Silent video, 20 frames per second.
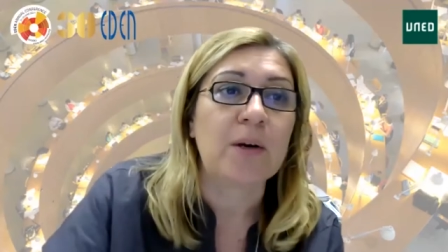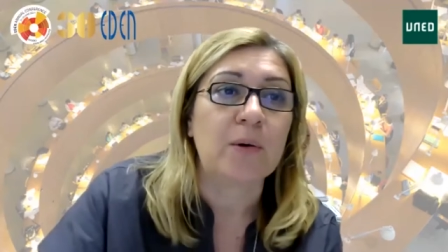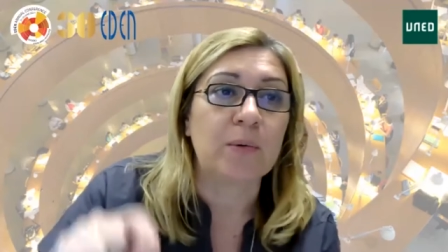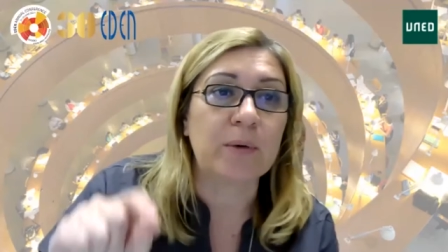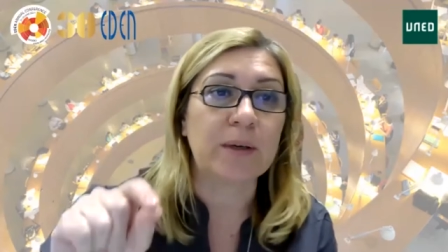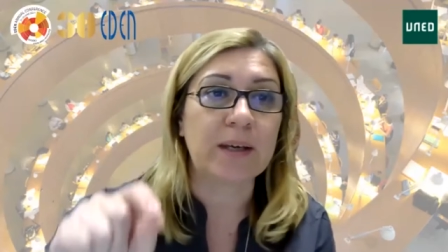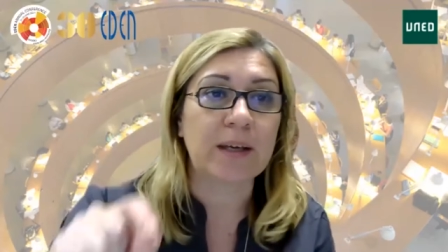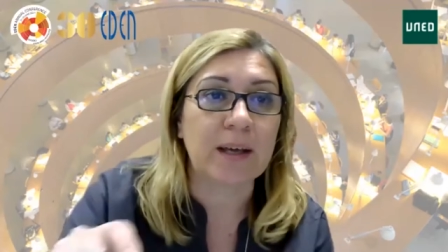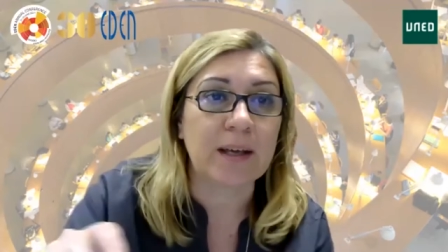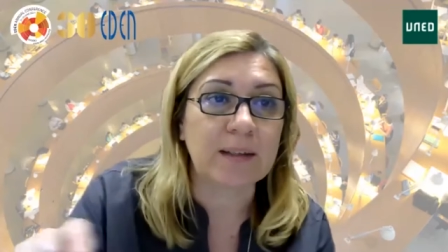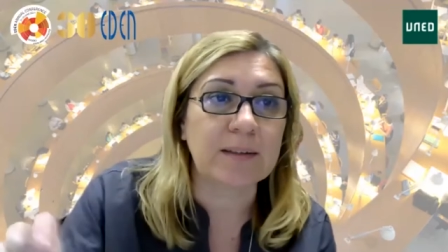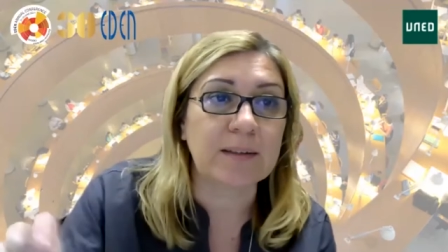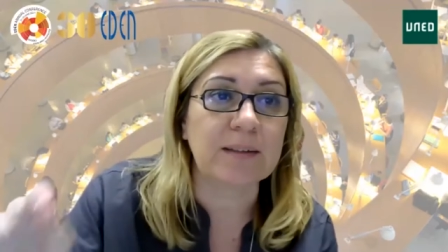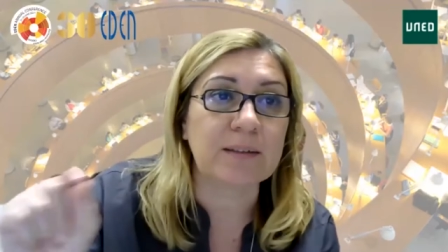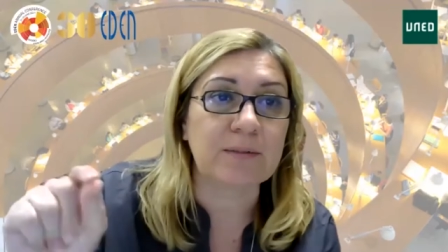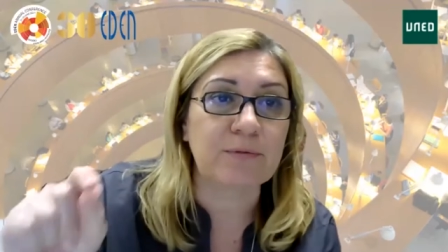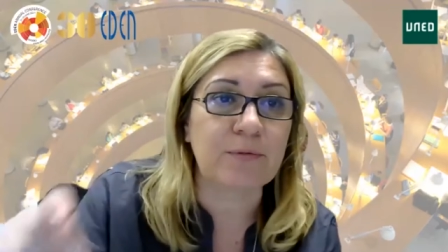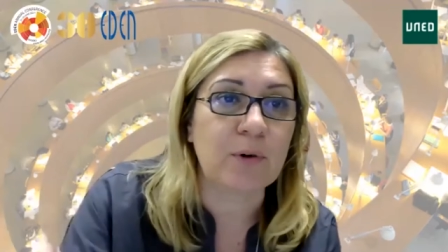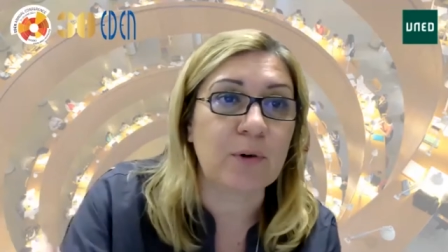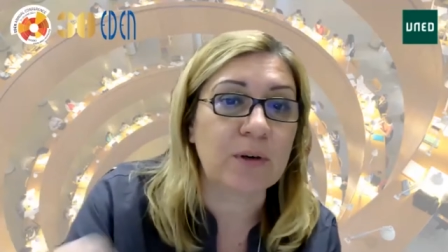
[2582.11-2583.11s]
We had
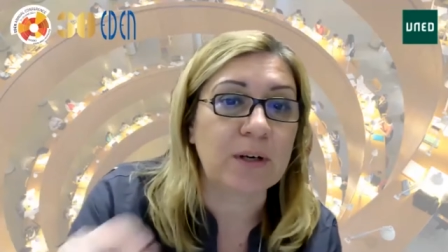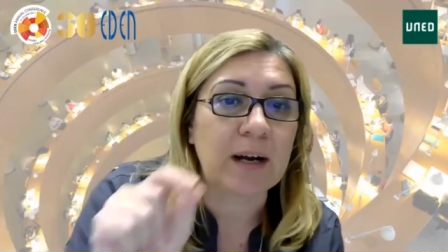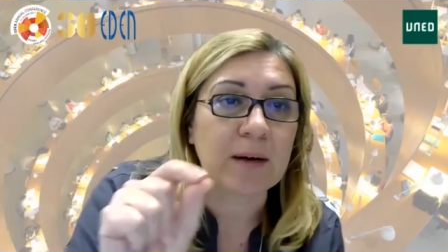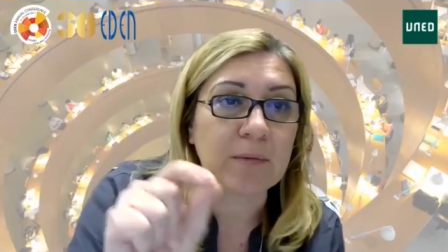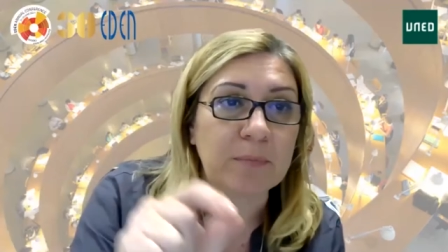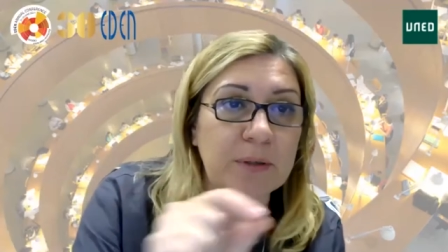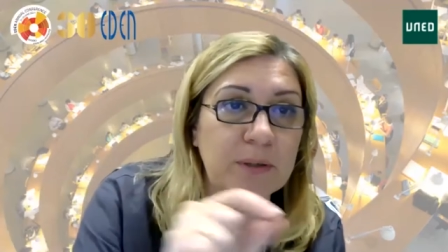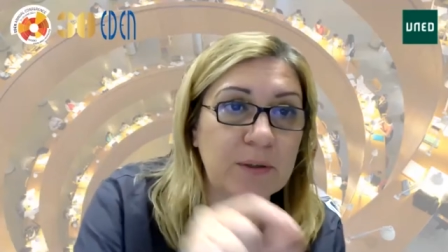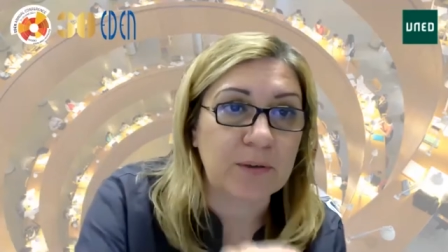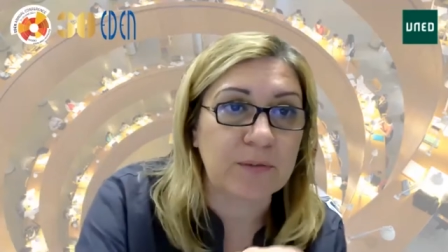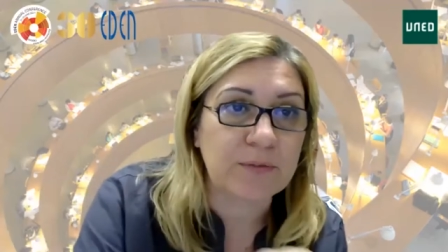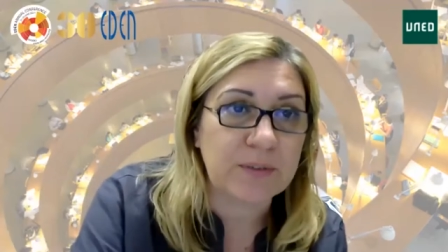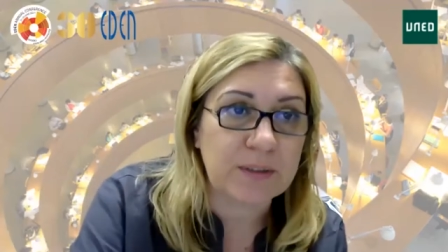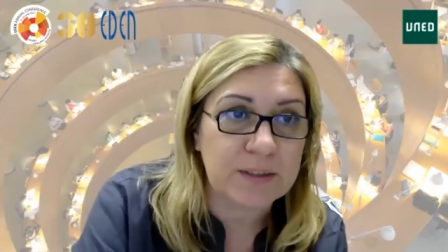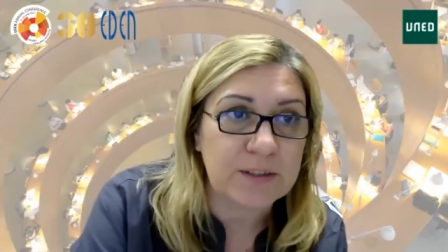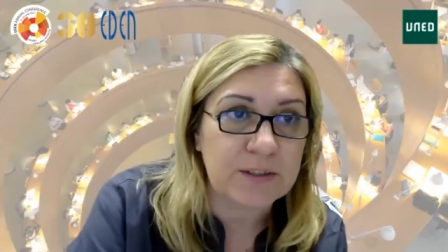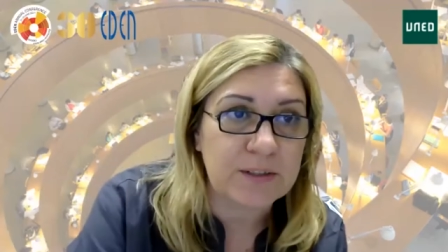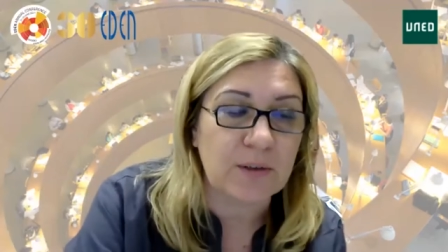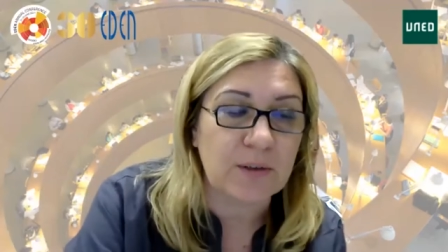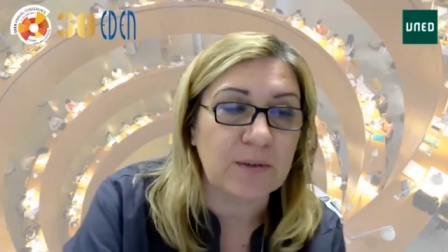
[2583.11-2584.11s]
it for a number of
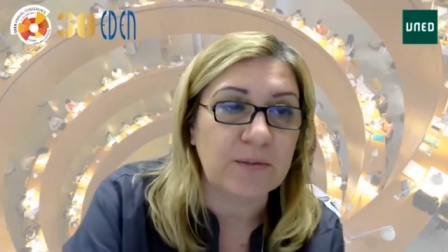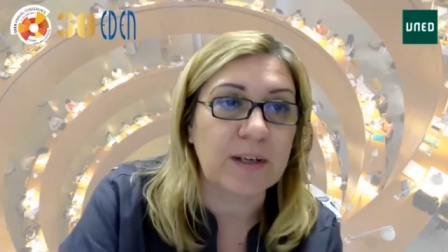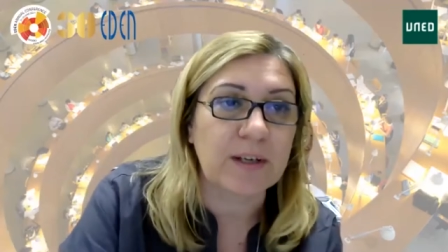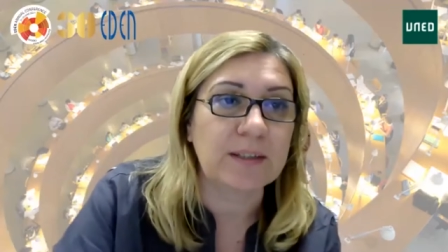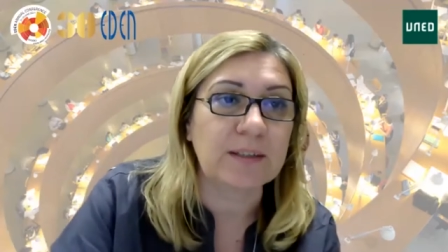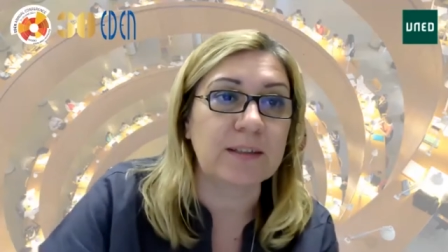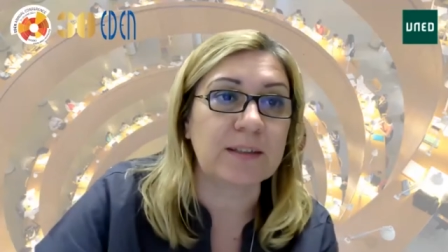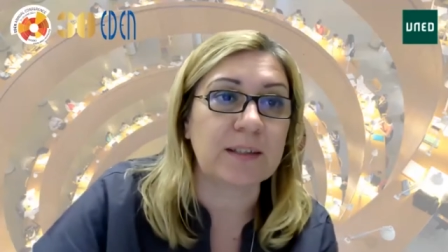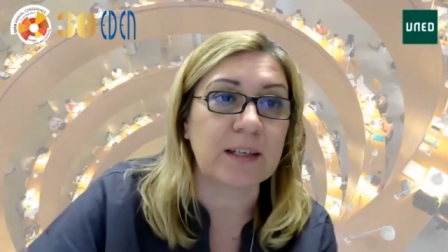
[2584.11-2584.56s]
years already.